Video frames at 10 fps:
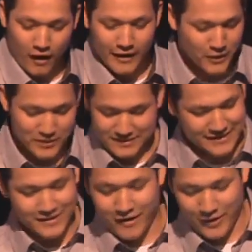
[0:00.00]
All I know is
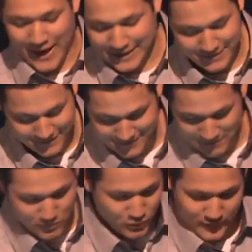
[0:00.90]
Leonardo acted in
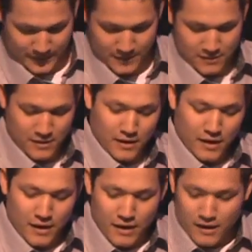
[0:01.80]
some movie.
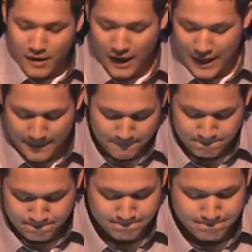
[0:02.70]
Um,